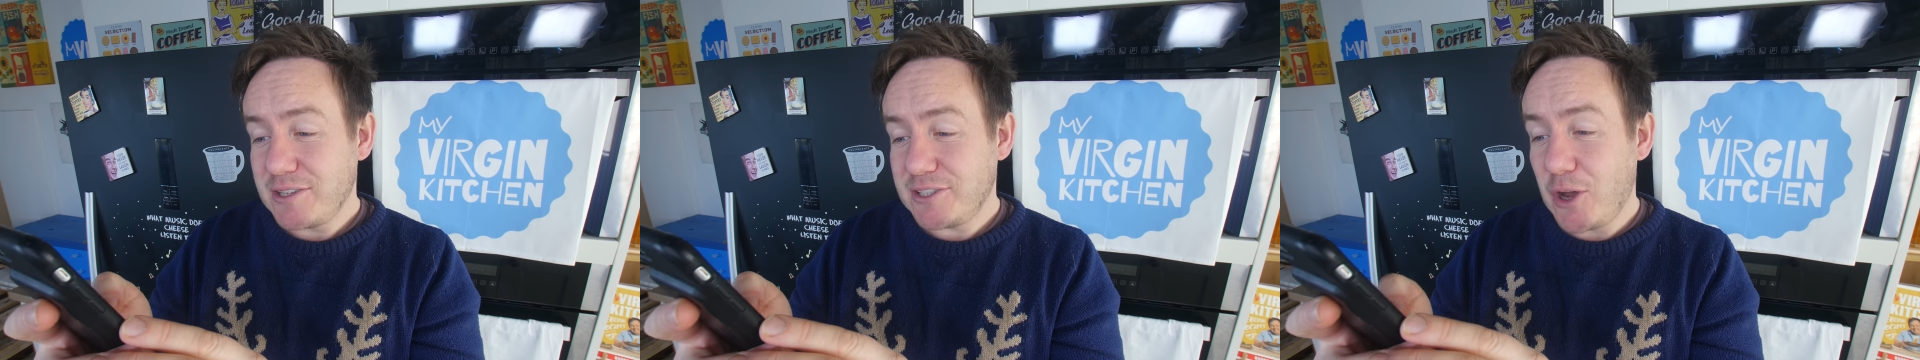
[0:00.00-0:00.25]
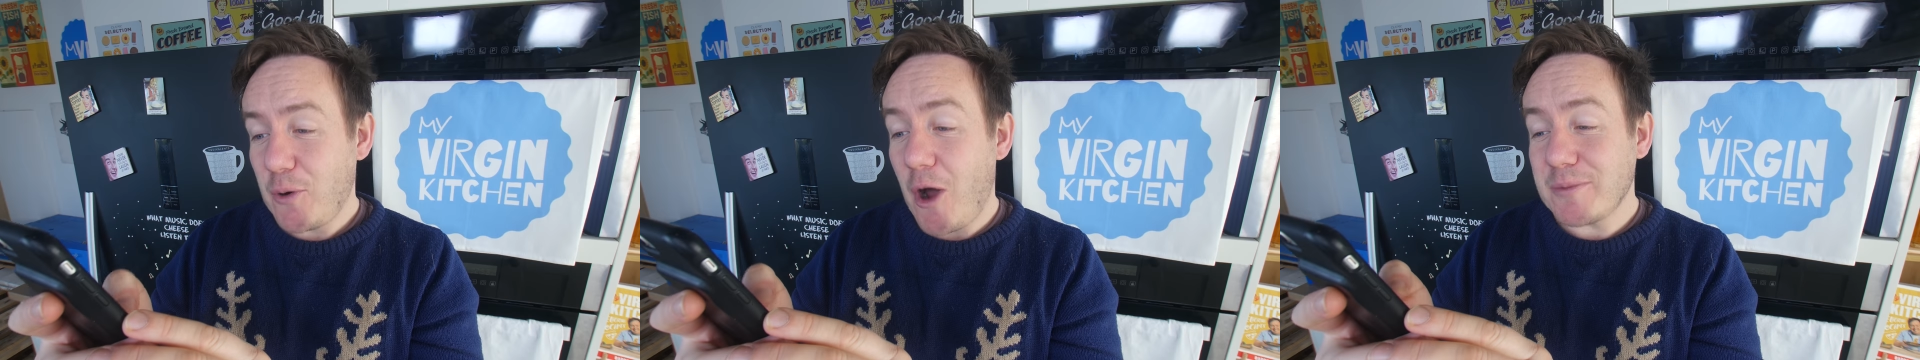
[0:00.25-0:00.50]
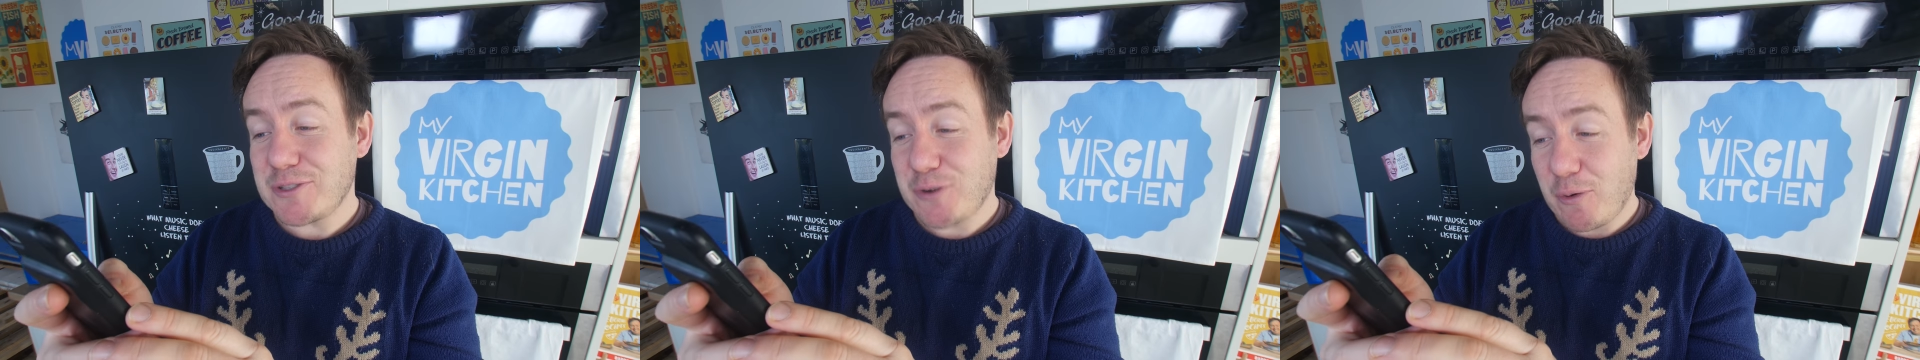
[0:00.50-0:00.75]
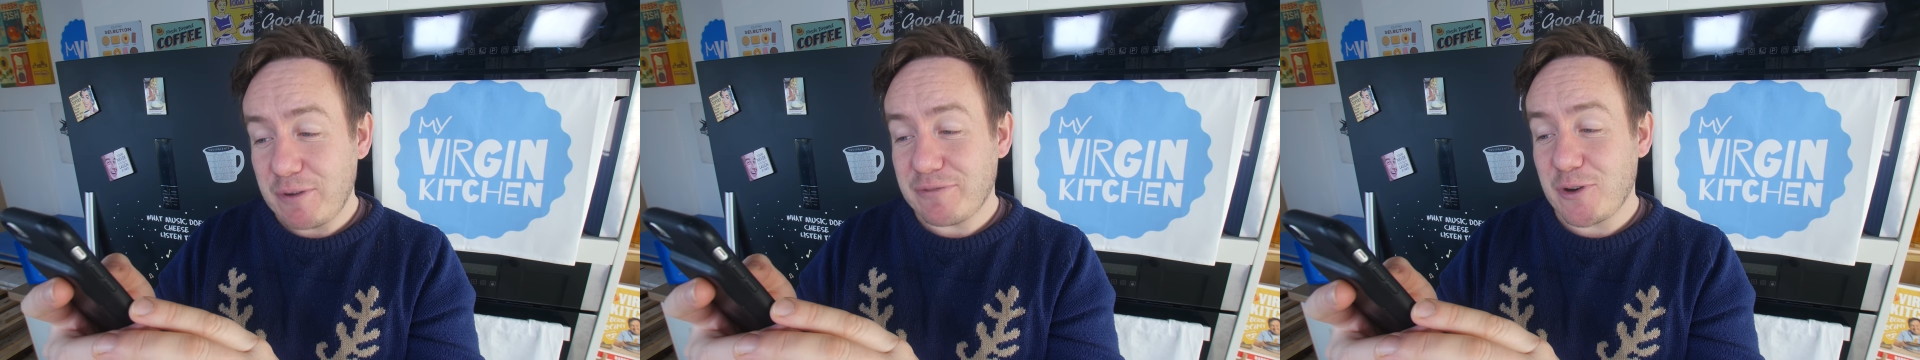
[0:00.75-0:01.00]
So I'm
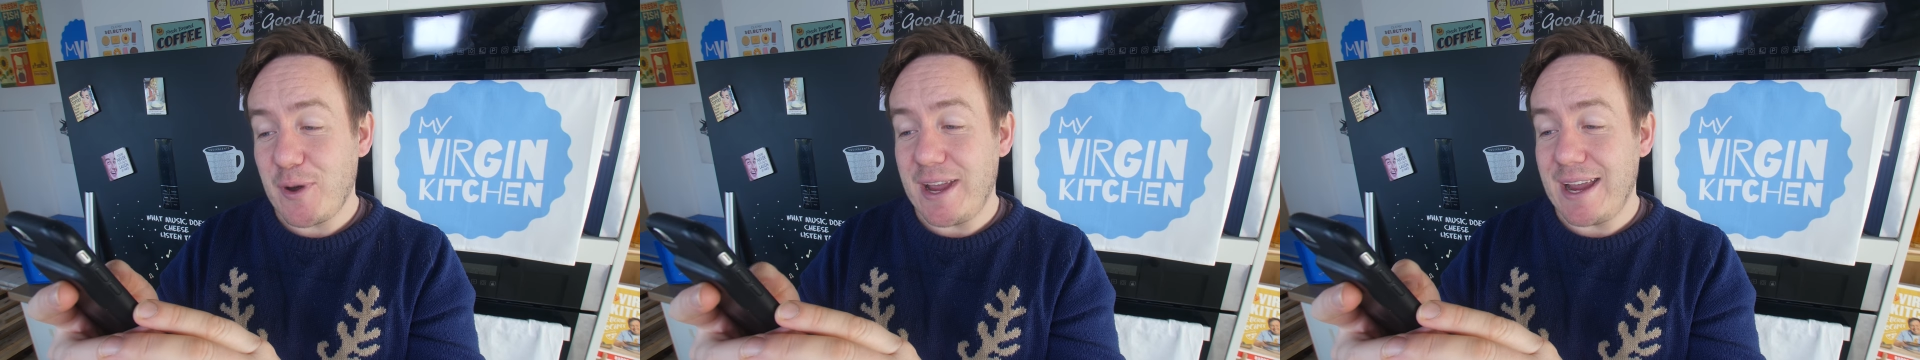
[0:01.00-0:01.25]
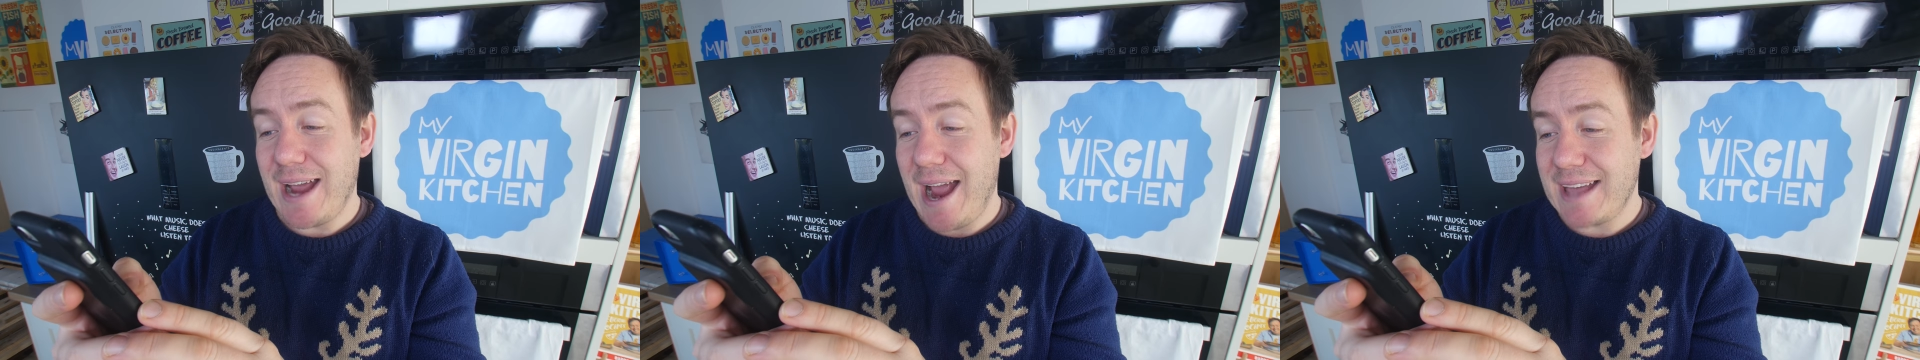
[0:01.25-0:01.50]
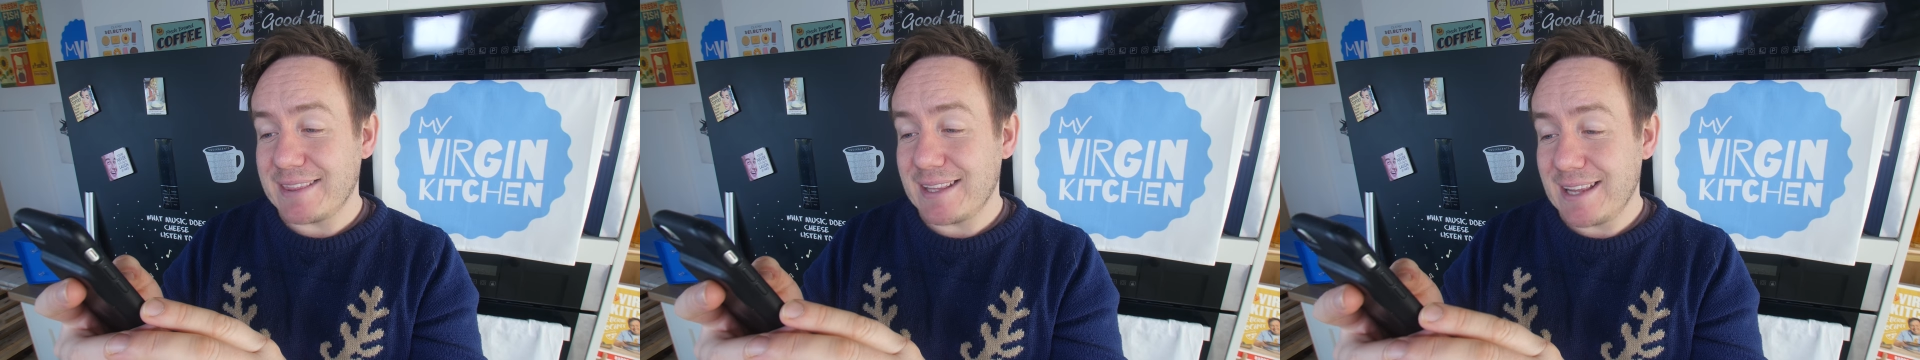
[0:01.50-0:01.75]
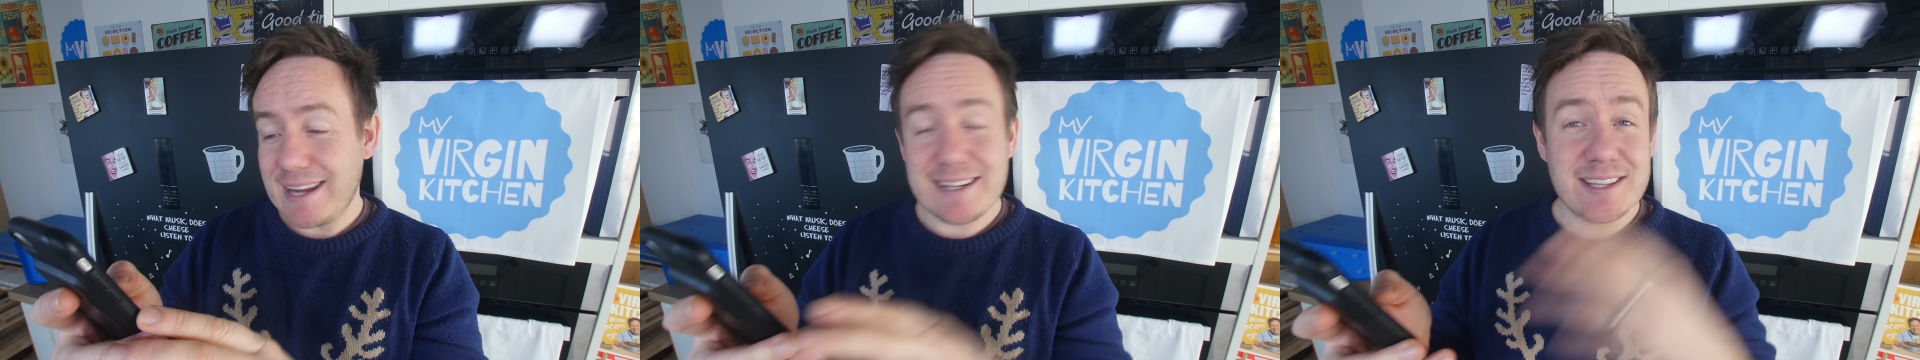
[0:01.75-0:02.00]
scrolling through here and the
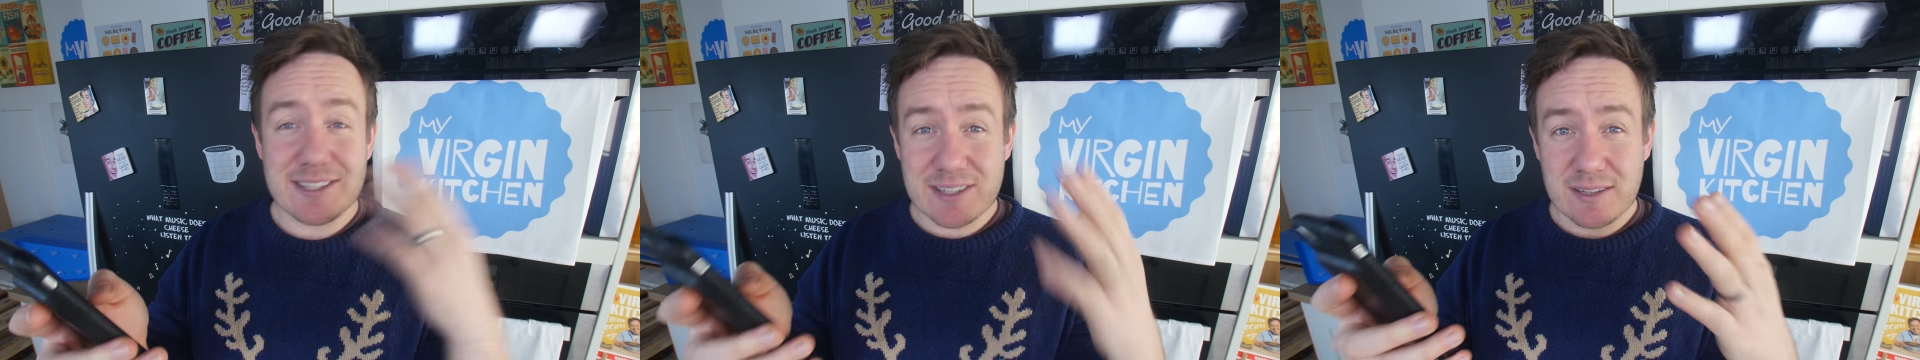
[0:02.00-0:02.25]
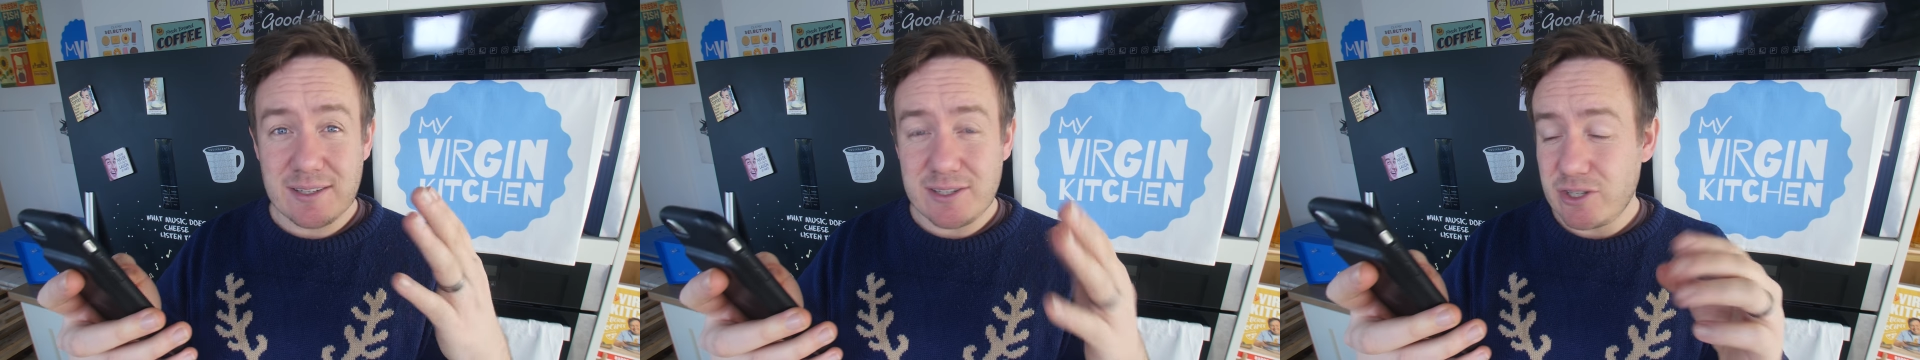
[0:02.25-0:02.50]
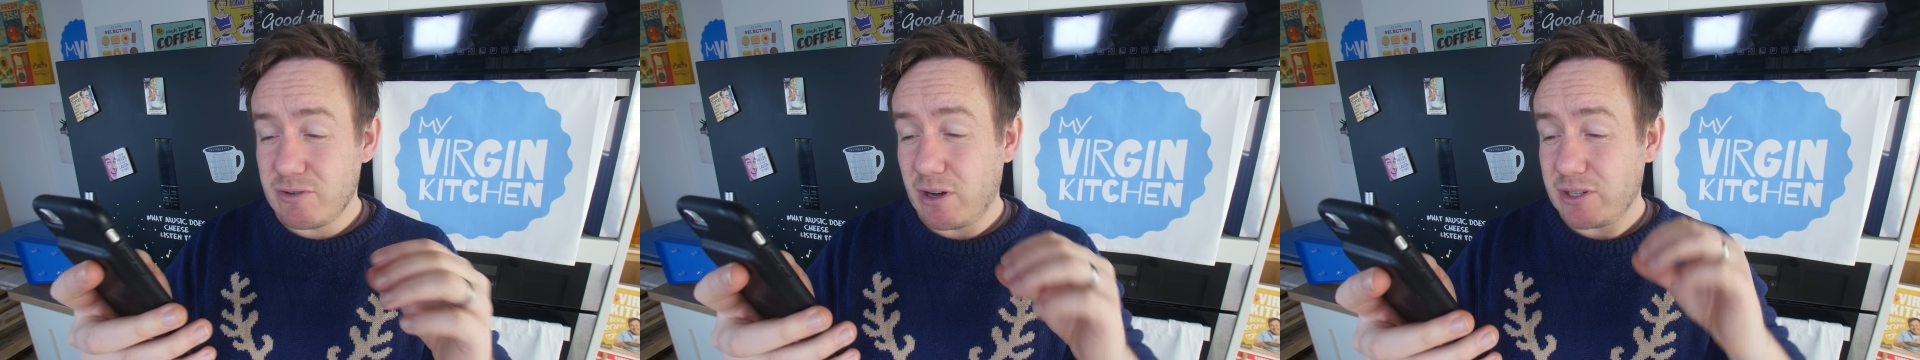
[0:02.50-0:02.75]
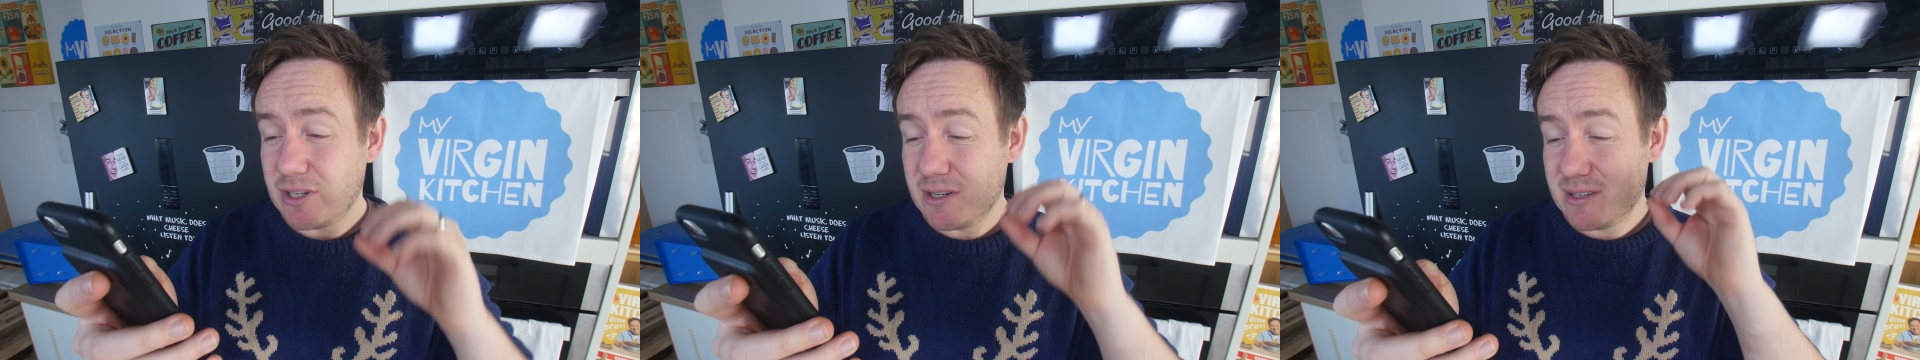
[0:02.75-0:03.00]
lady that's done these
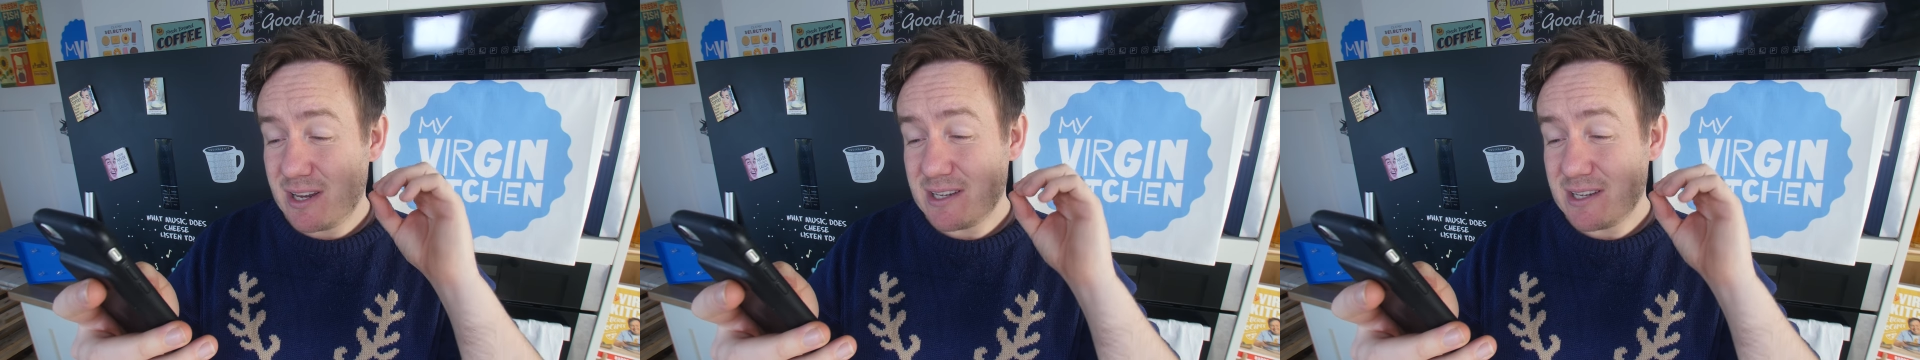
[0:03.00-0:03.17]
instructions,